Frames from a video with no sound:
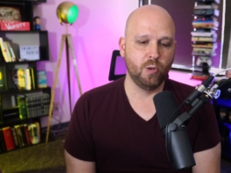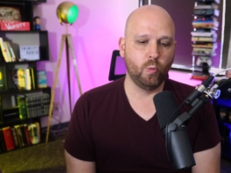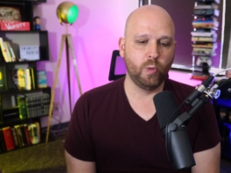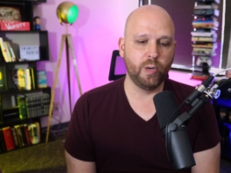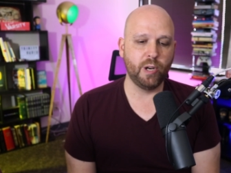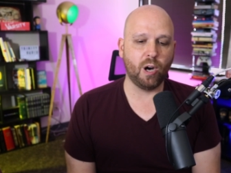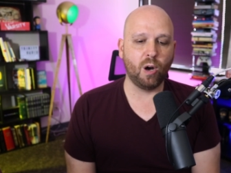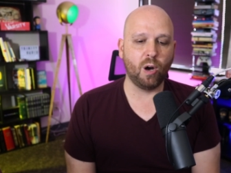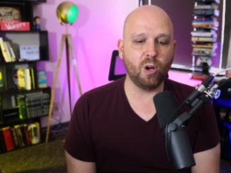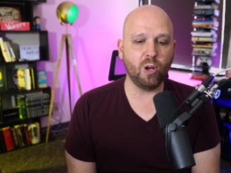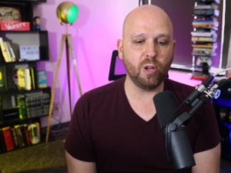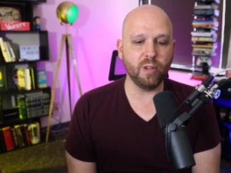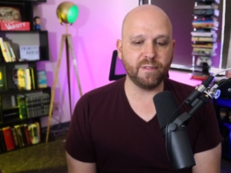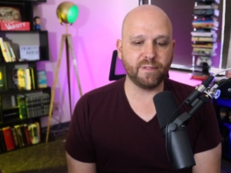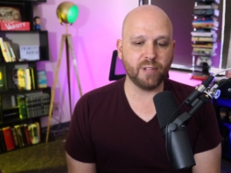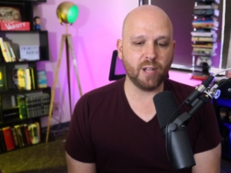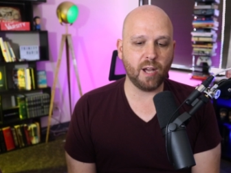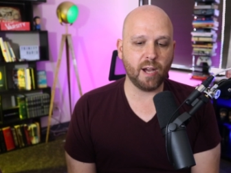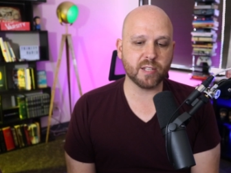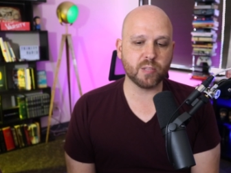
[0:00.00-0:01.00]
When all the
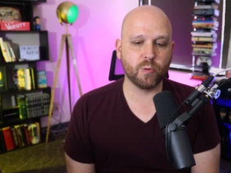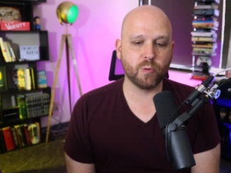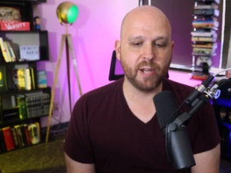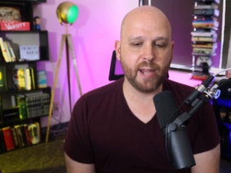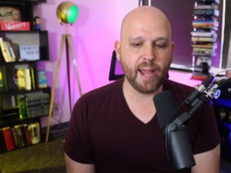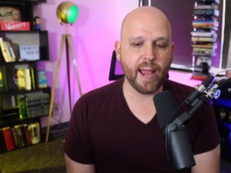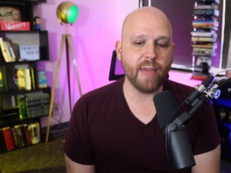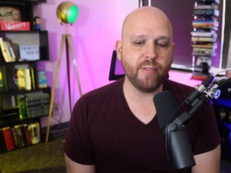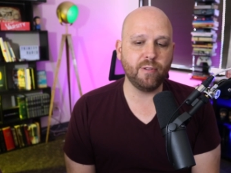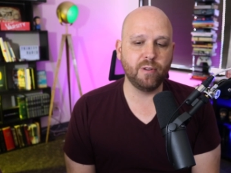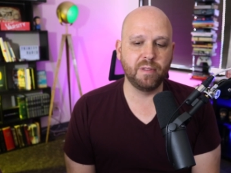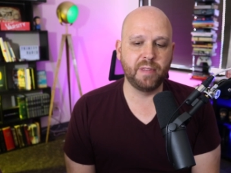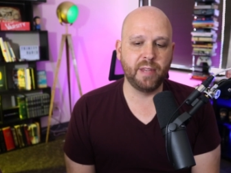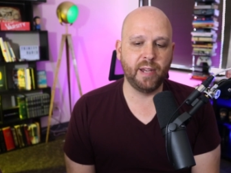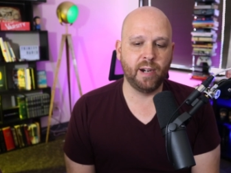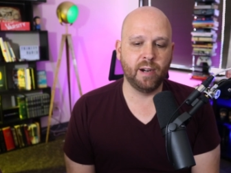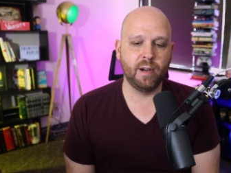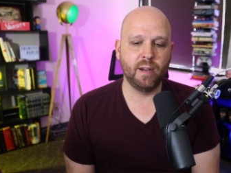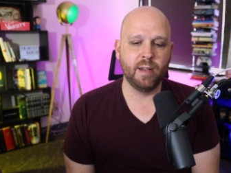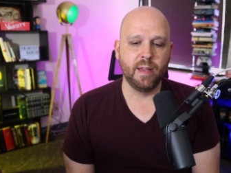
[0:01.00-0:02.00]
flocks were gathered
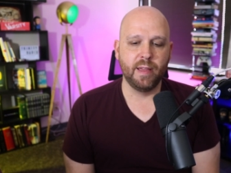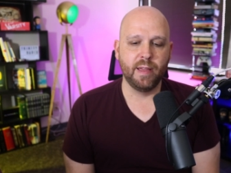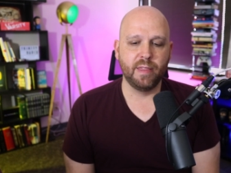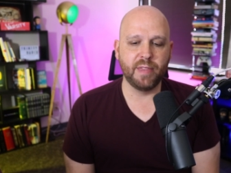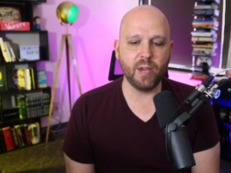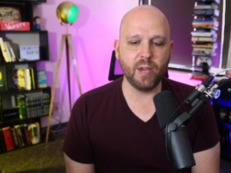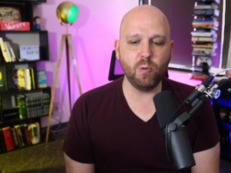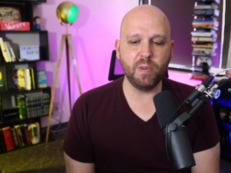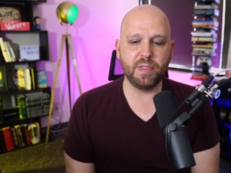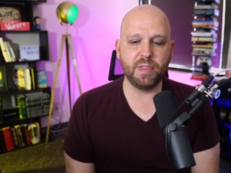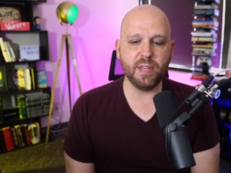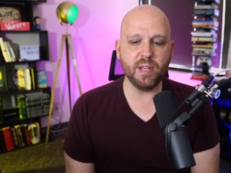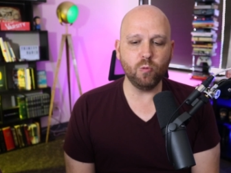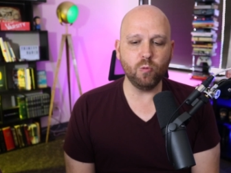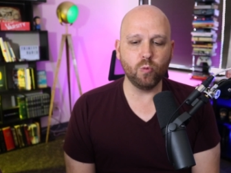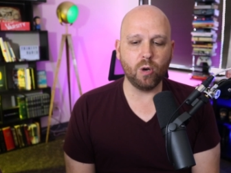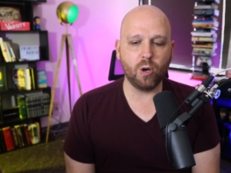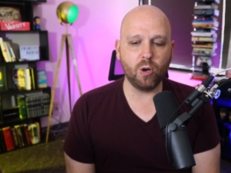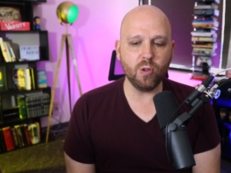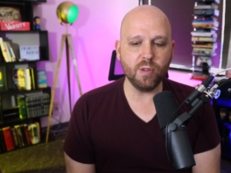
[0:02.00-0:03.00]
there, they would
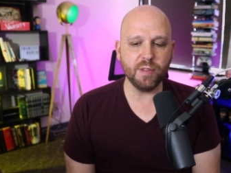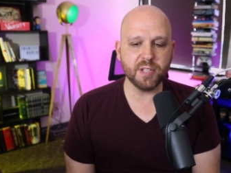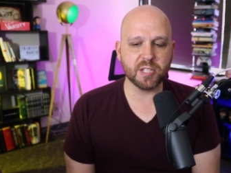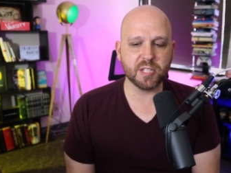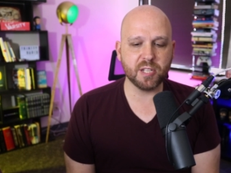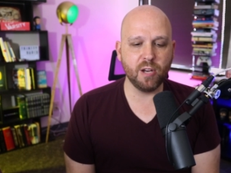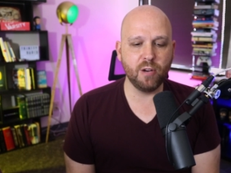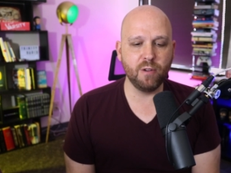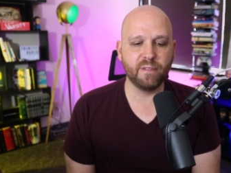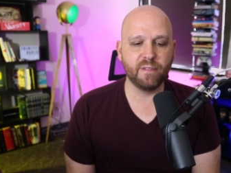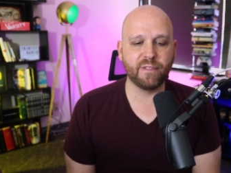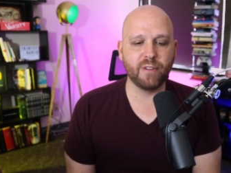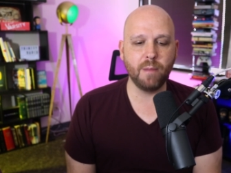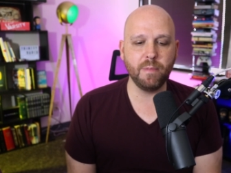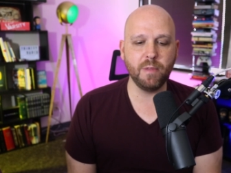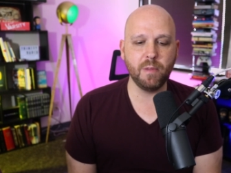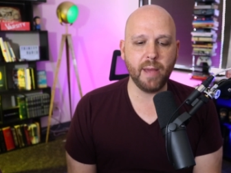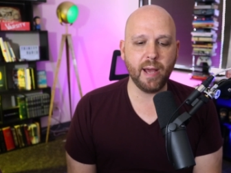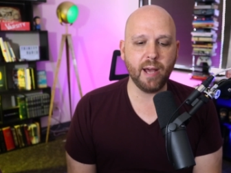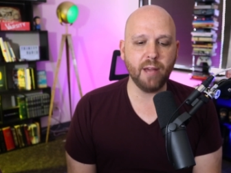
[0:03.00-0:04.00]
then roll the stone
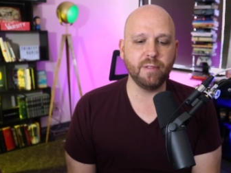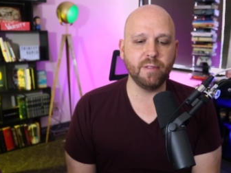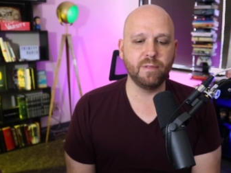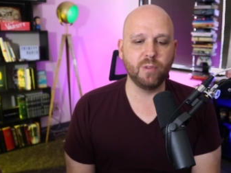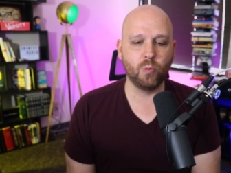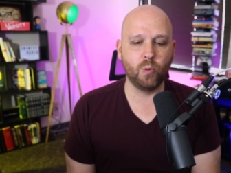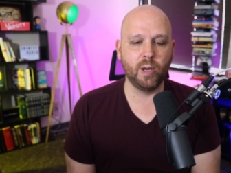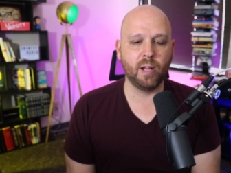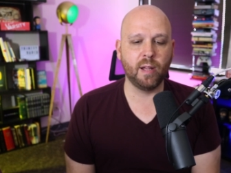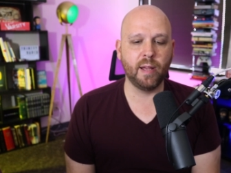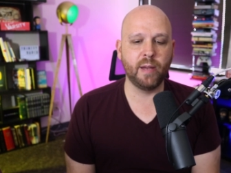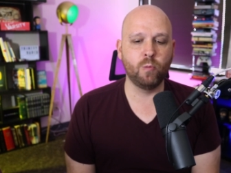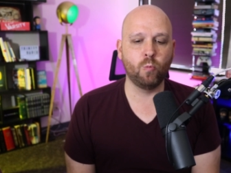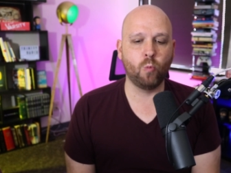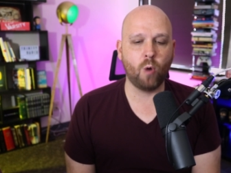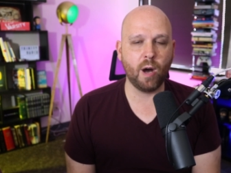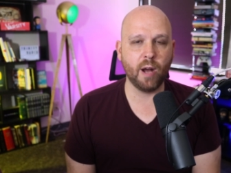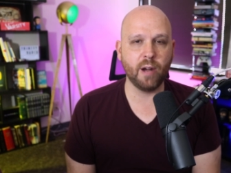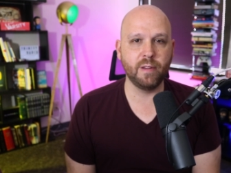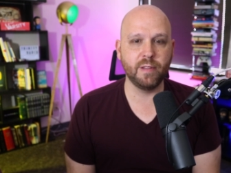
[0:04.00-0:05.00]
from the mouth of the well and
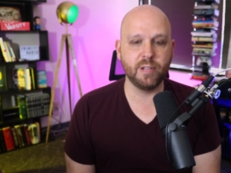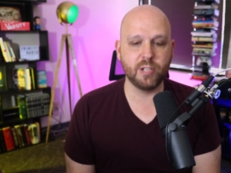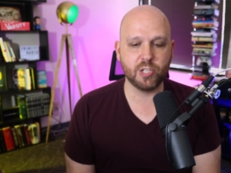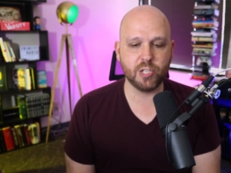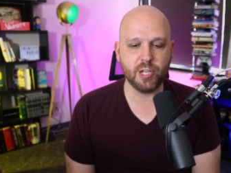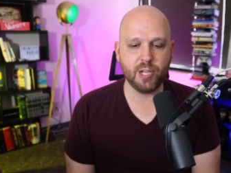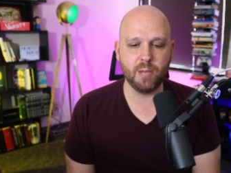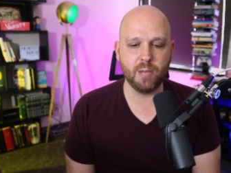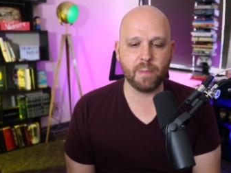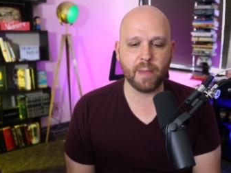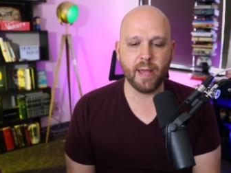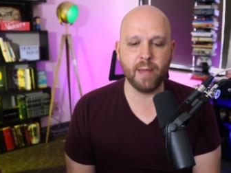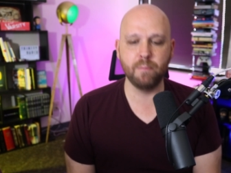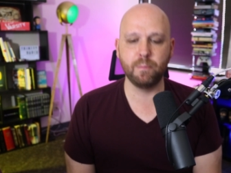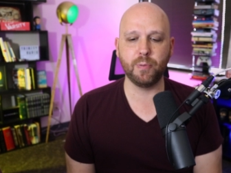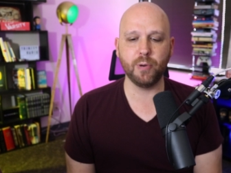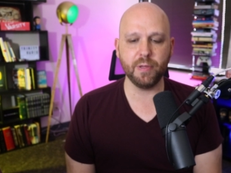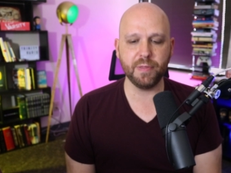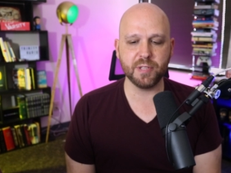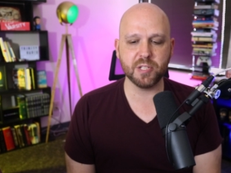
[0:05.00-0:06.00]
water the sheep,
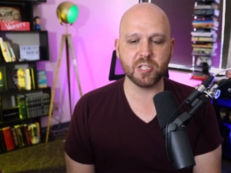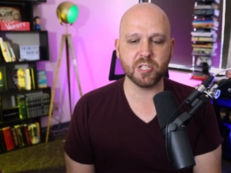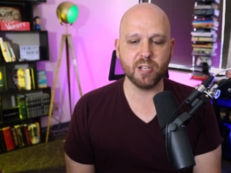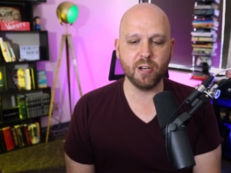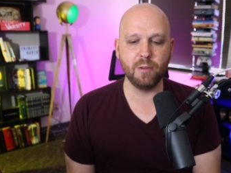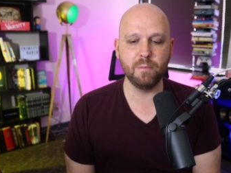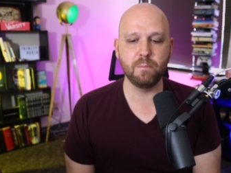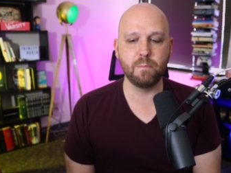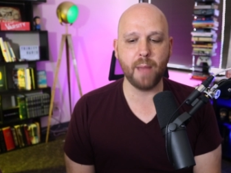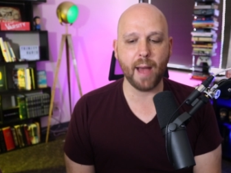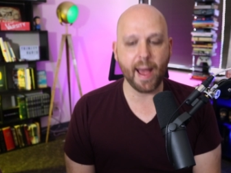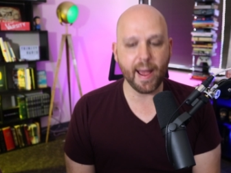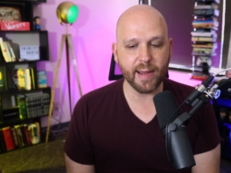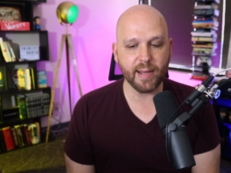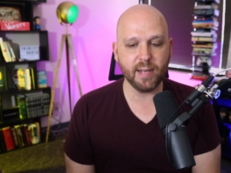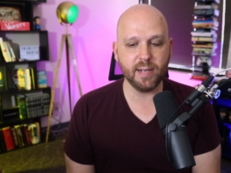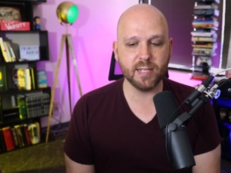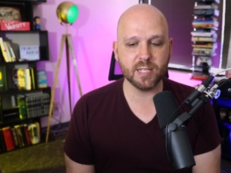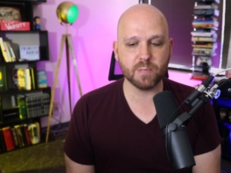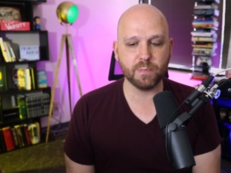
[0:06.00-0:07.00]
and put the stone
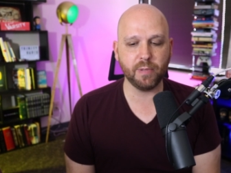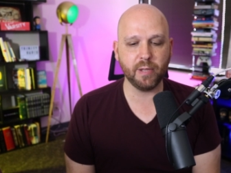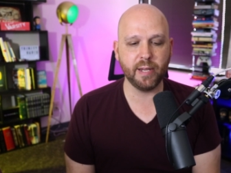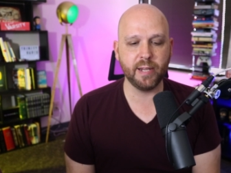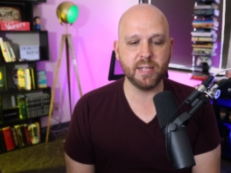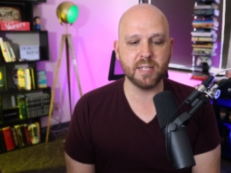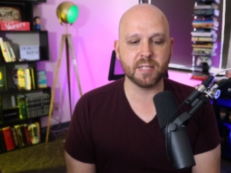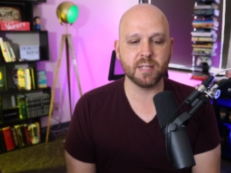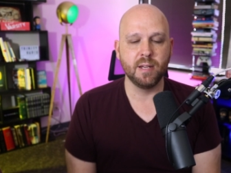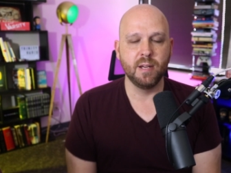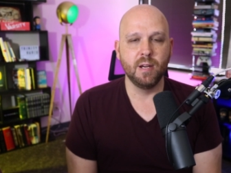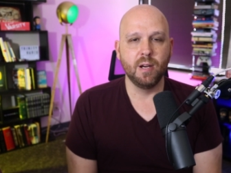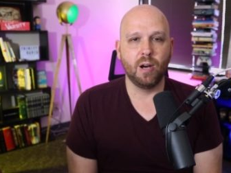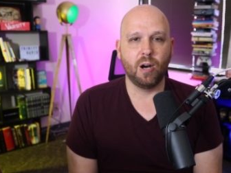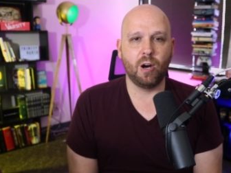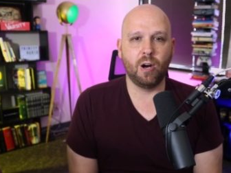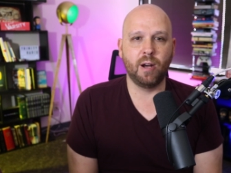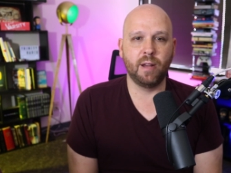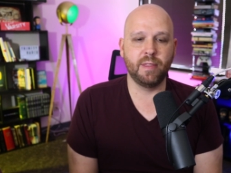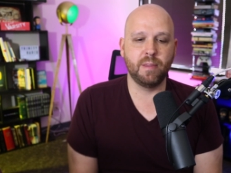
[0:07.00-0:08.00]
back in its place
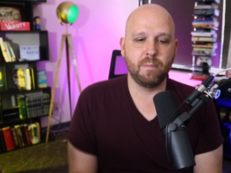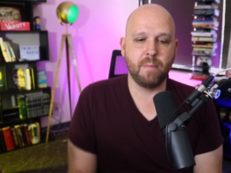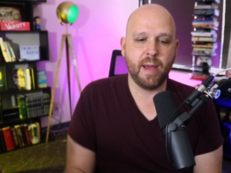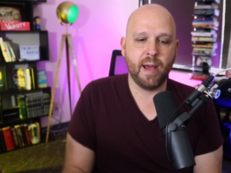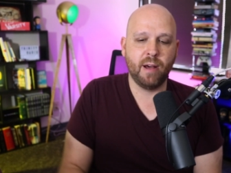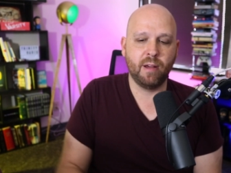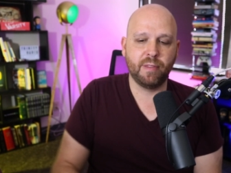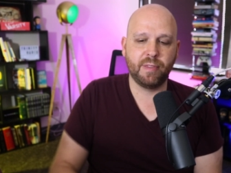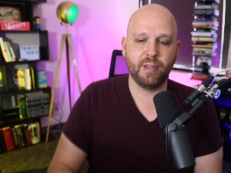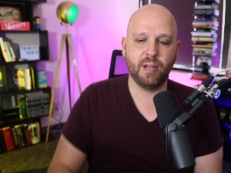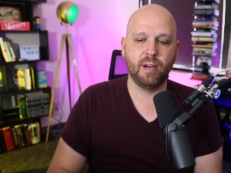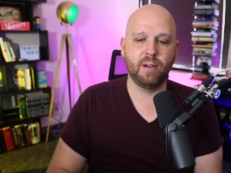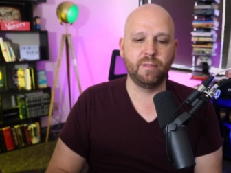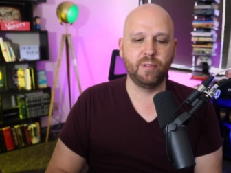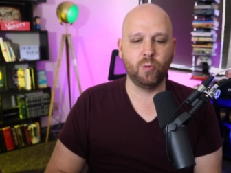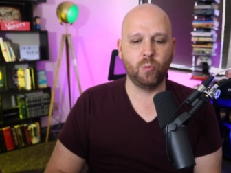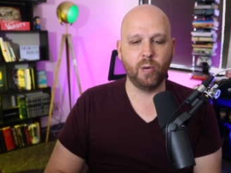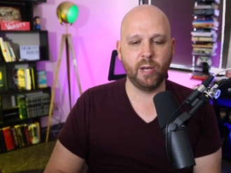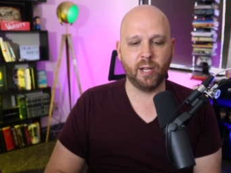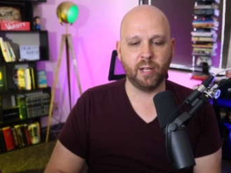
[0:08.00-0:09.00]
on the mouth of
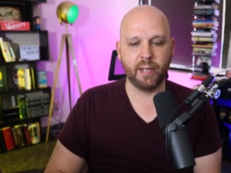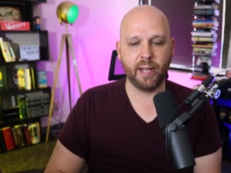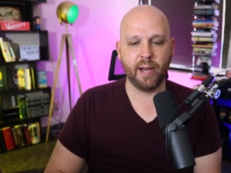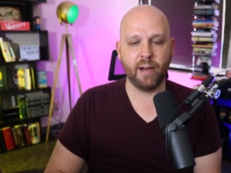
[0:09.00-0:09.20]
the well."